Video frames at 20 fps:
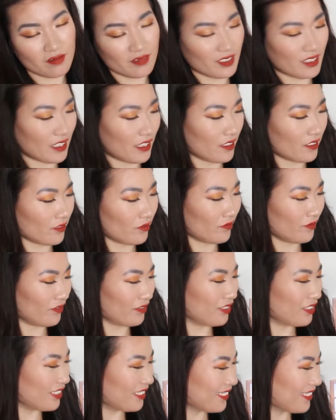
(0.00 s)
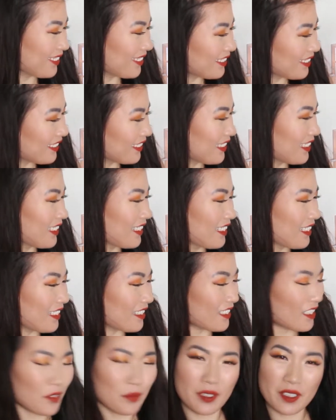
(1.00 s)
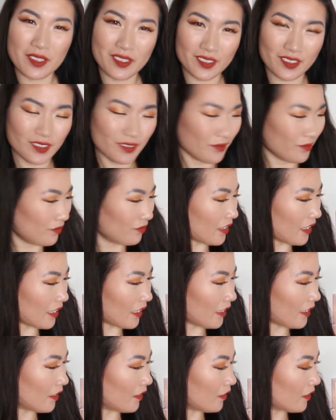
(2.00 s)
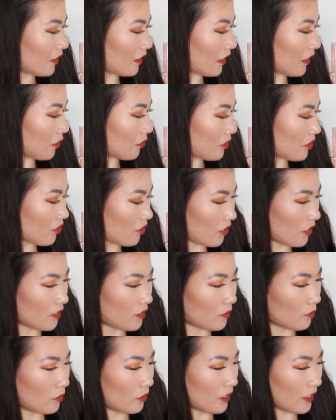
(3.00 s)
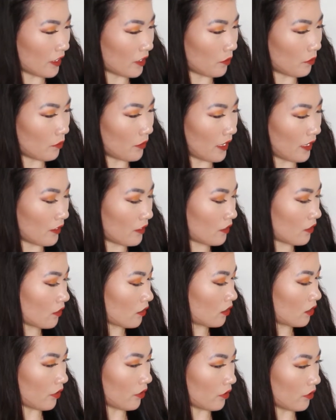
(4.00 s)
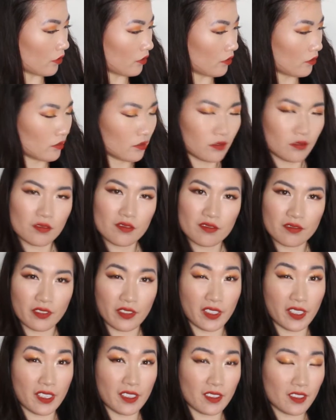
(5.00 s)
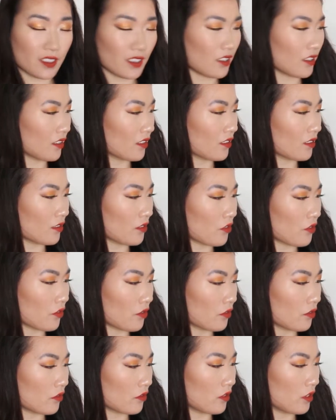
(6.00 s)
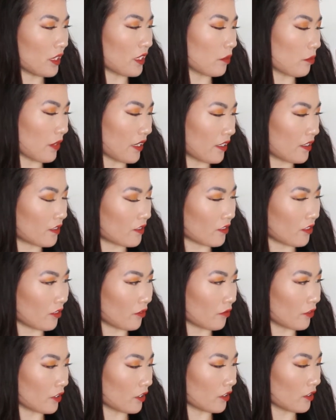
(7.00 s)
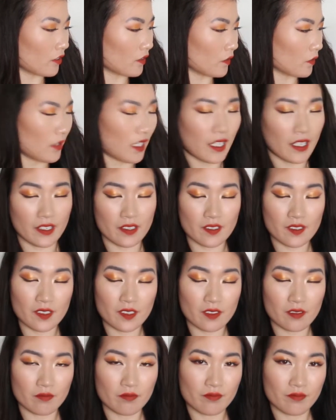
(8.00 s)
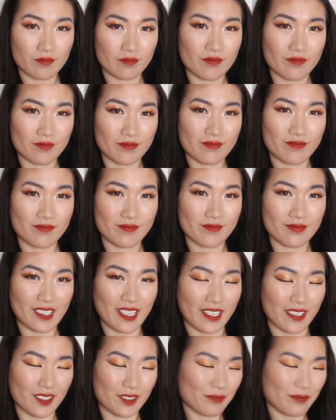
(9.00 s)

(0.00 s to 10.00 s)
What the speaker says: Yeah. That would be cool. And I wish it's more like a matte pearl vanilla color to put a base of the eyes. Yeah.